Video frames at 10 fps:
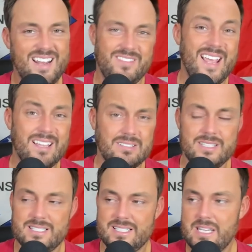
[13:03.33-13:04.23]
have the
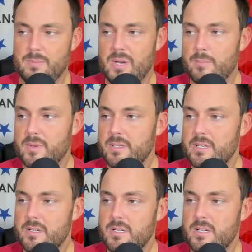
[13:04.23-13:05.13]
athletes to keep up.
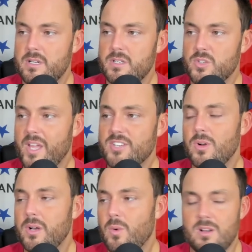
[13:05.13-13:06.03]
So that's
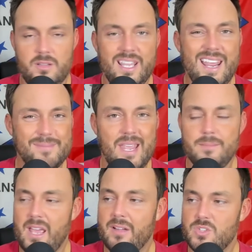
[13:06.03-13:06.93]
really where the game came
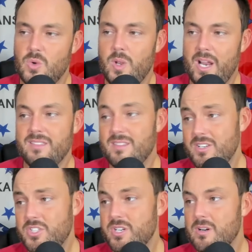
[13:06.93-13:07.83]
down to it. And
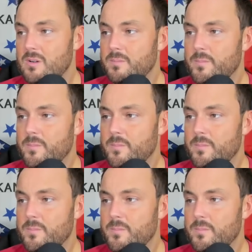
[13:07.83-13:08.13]
this year,